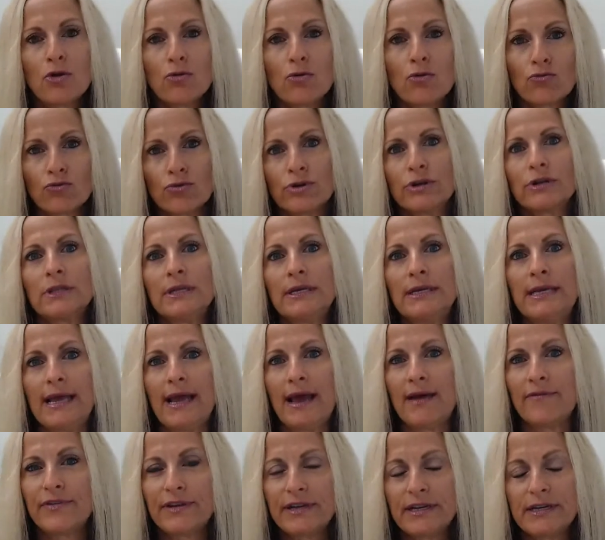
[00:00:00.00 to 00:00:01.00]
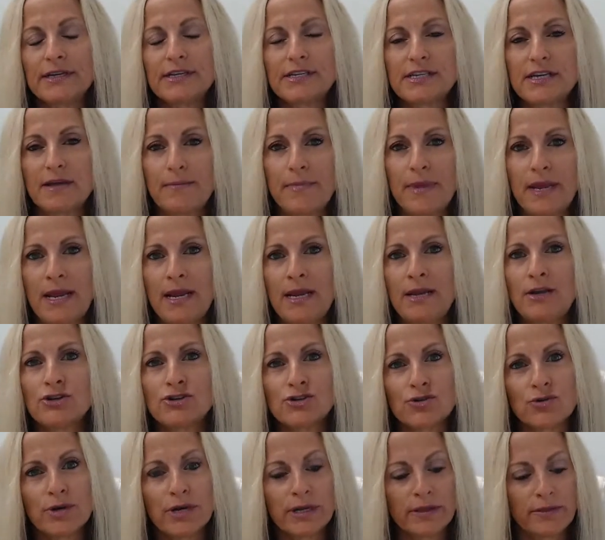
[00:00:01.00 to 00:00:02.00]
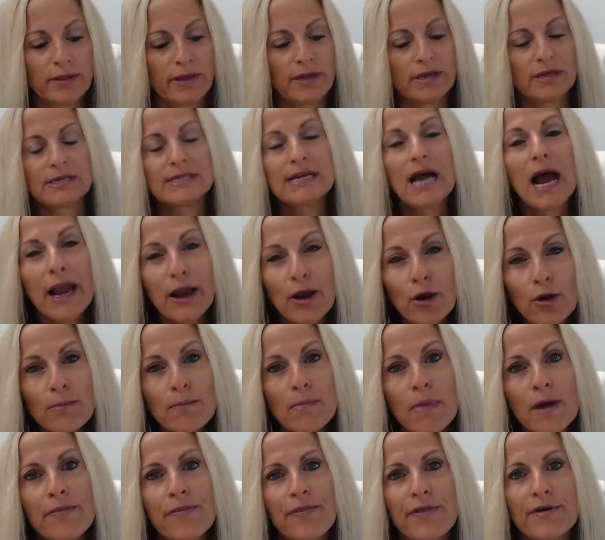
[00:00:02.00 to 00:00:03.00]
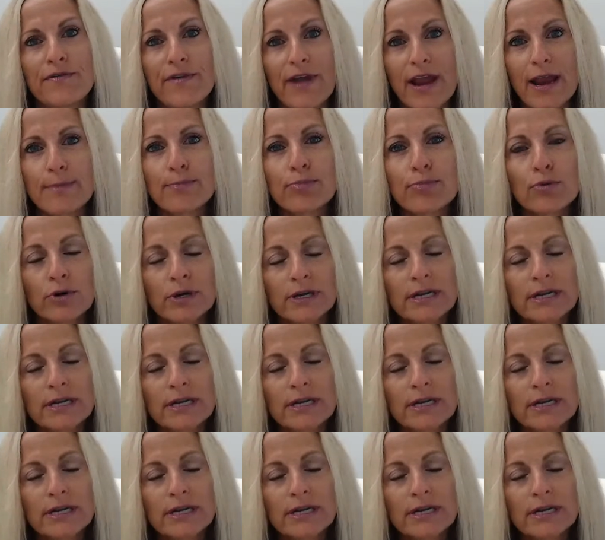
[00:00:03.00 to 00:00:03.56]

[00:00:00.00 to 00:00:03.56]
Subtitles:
really evident to me during the entire month of April.